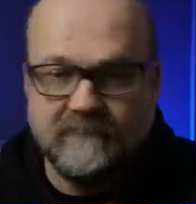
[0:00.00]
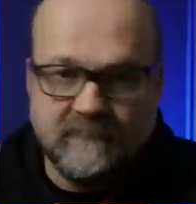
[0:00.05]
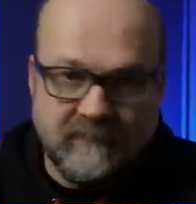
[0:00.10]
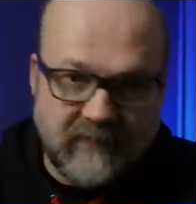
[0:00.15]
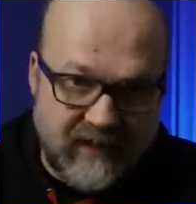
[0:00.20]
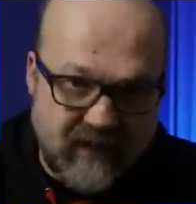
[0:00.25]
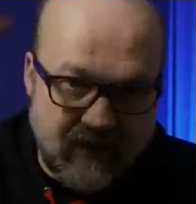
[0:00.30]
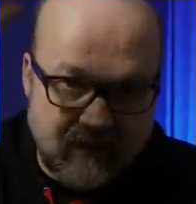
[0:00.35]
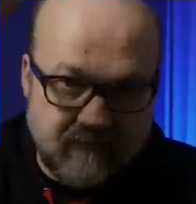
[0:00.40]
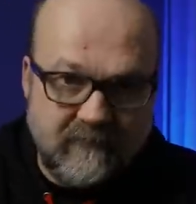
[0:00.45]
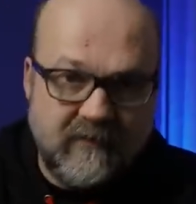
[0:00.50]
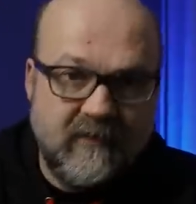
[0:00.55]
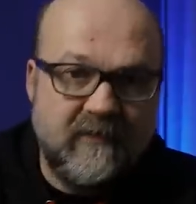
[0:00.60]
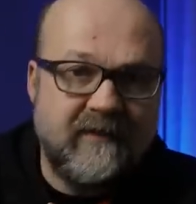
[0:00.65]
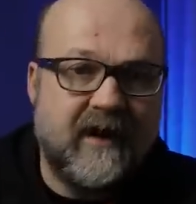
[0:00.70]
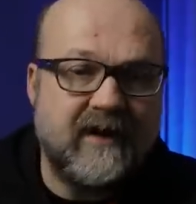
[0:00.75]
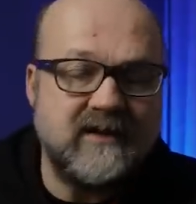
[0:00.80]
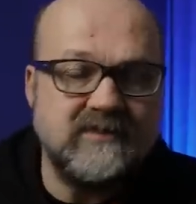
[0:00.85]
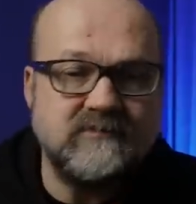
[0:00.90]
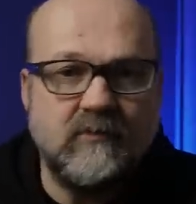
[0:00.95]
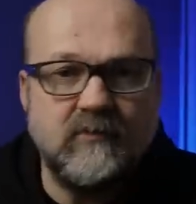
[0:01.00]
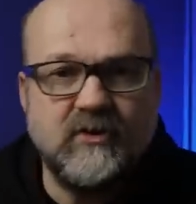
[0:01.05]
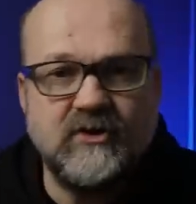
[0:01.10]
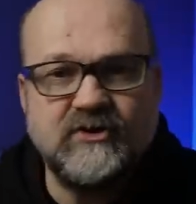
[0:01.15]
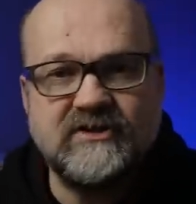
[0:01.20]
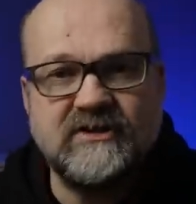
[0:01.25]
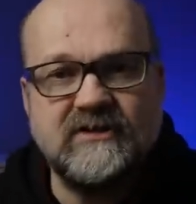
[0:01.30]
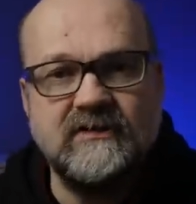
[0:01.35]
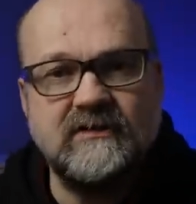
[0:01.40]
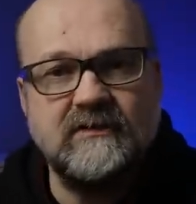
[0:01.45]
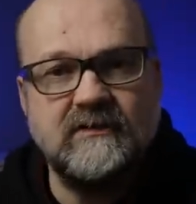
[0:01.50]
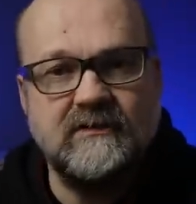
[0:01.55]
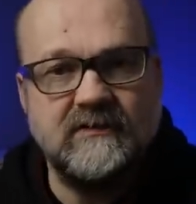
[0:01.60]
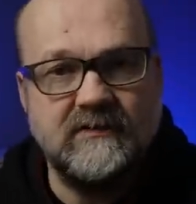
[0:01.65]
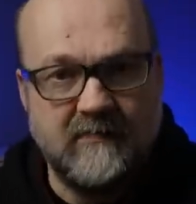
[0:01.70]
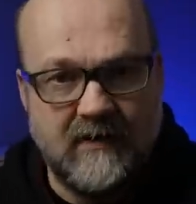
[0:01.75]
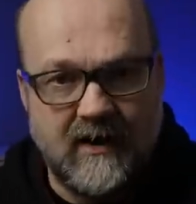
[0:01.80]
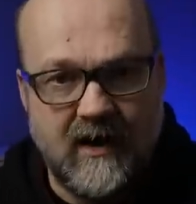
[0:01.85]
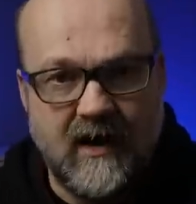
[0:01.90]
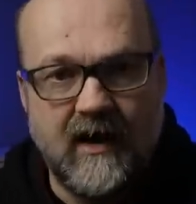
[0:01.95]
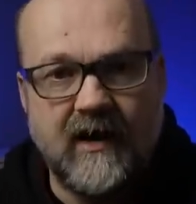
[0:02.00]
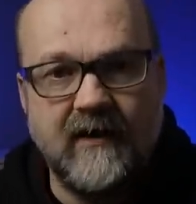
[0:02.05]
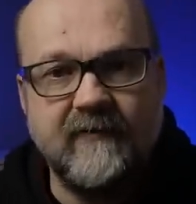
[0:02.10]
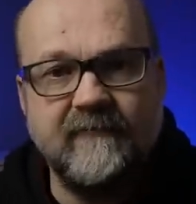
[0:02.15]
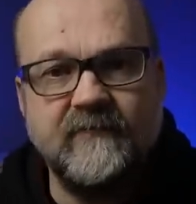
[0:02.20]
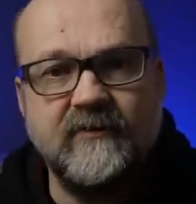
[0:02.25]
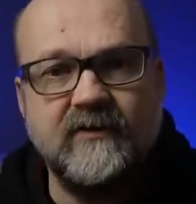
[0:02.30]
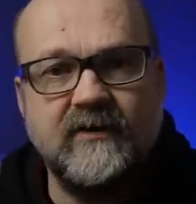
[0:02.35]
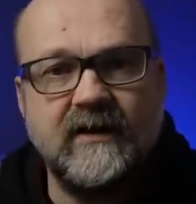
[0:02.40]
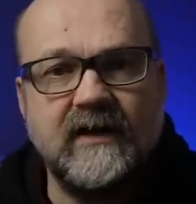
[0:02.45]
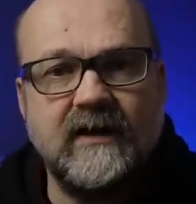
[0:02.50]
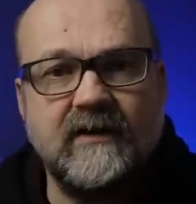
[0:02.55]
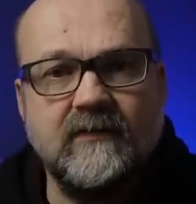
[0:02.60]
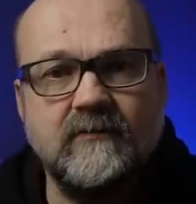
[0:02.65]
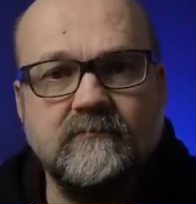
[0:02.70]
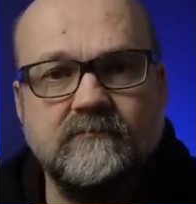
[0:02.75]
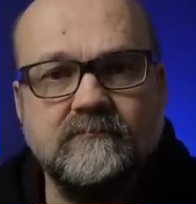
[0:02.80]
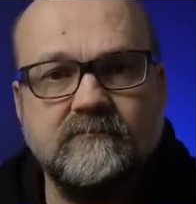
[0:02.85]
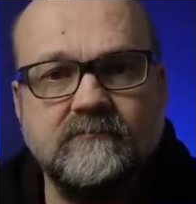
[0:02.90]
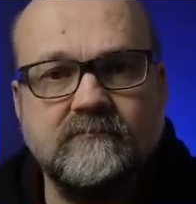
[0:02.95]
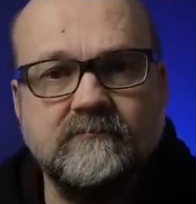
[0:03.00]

But hey, thanks for watching and bye for now.